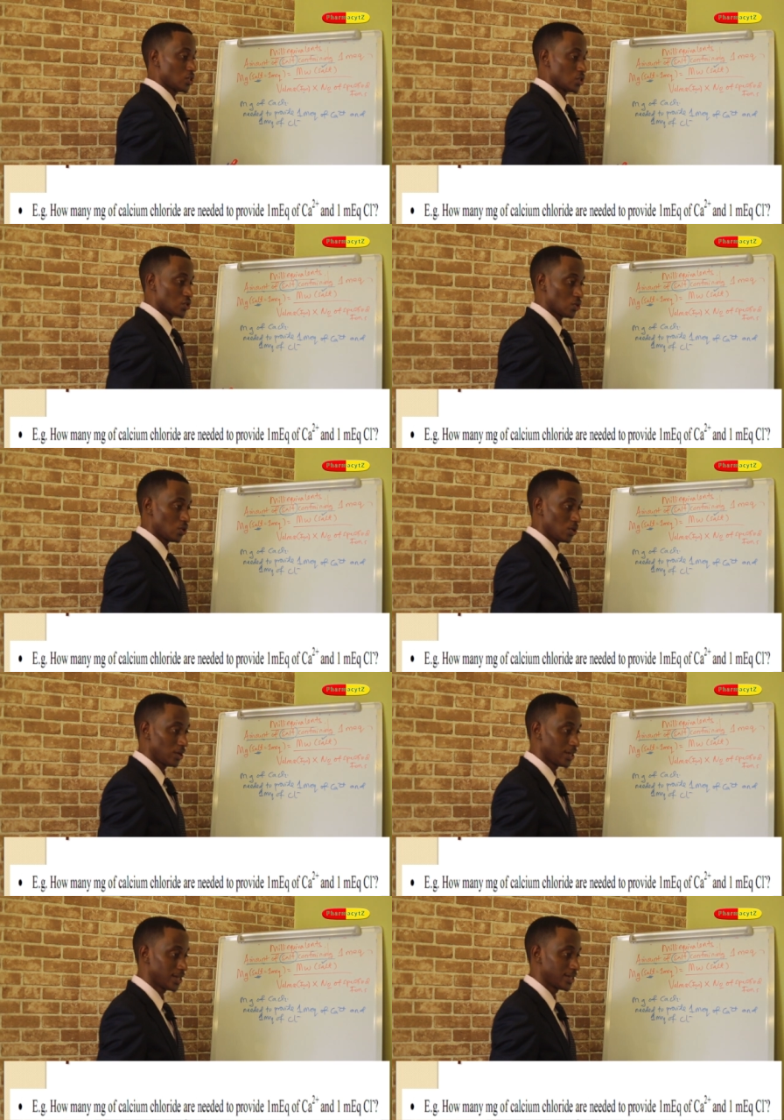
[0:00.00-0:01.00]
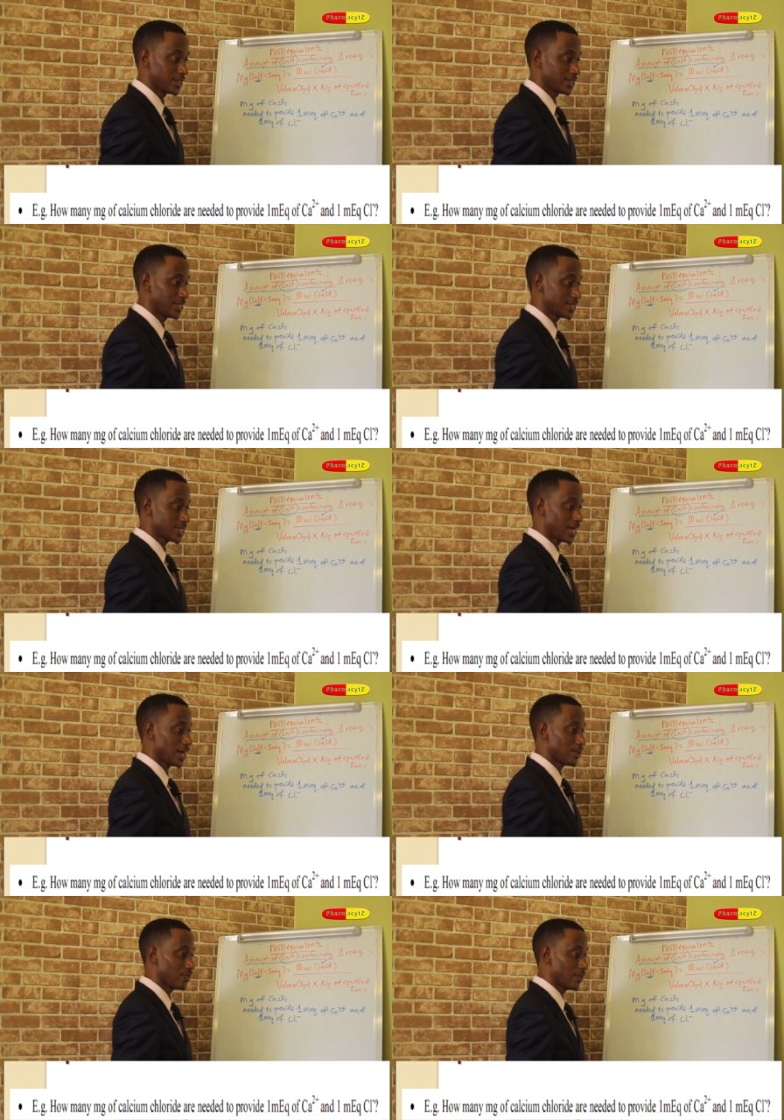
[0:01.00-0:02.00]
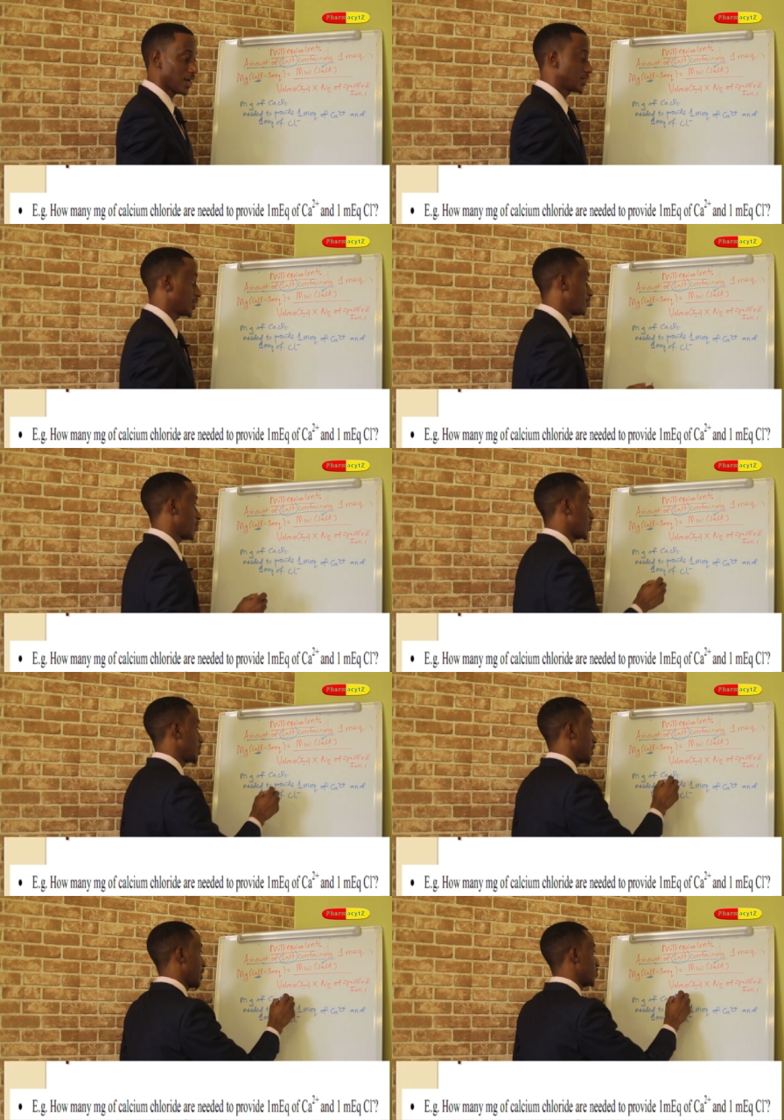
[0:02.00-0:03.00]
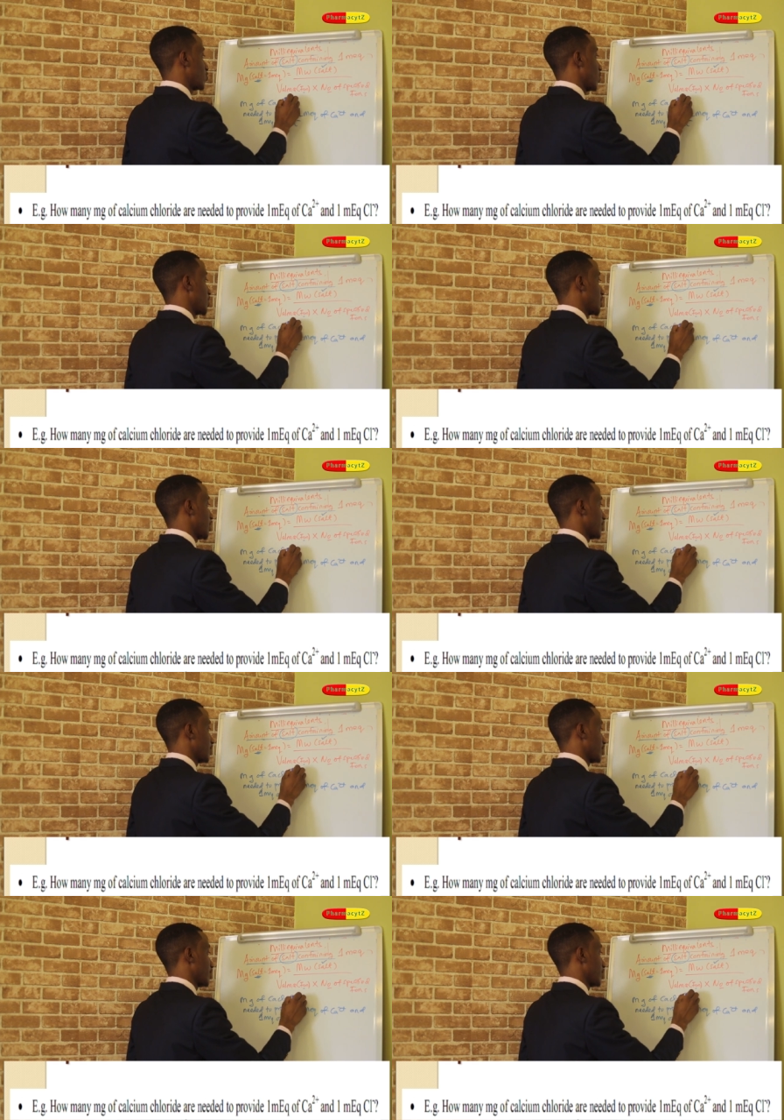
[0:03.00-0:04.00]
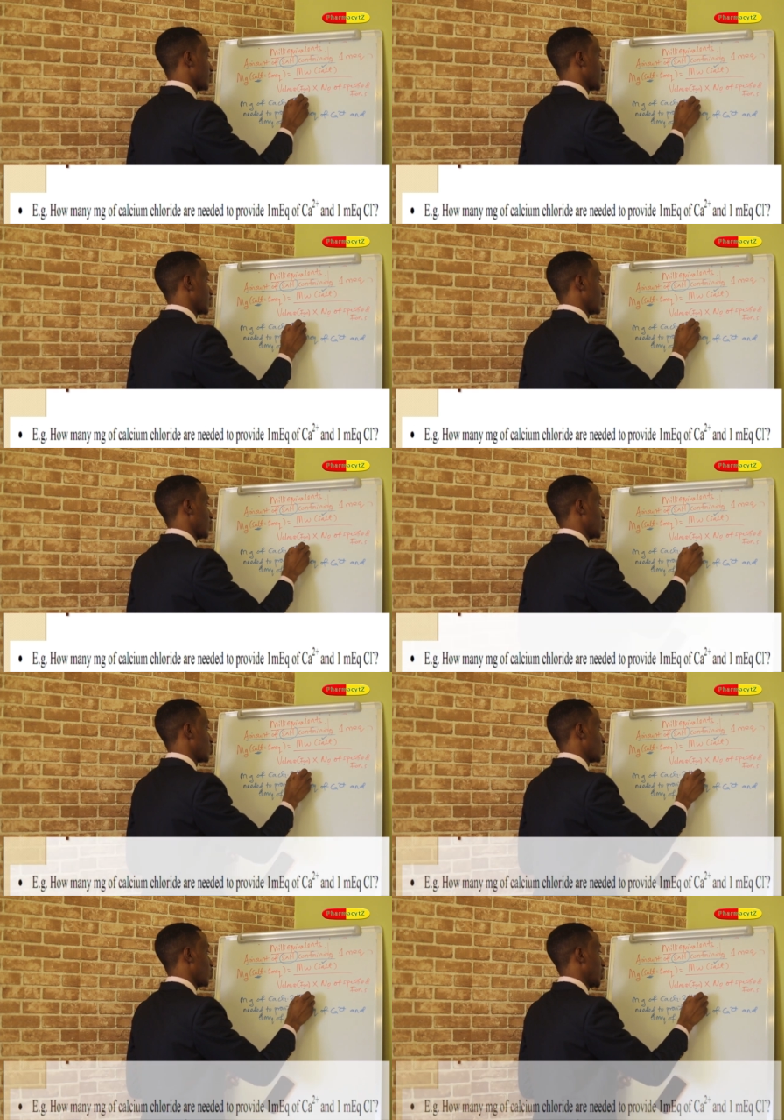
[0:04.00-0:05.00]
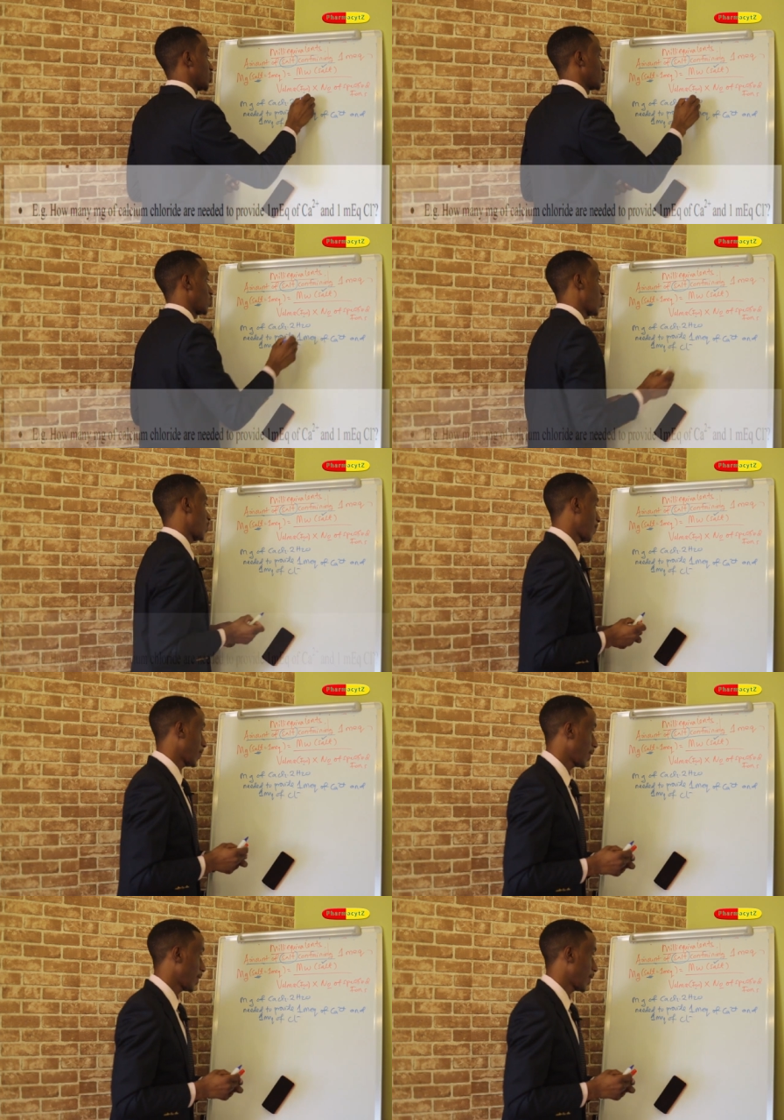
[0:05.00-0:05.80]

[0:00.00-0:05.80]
So this kind of calcium contains water with 2H2O.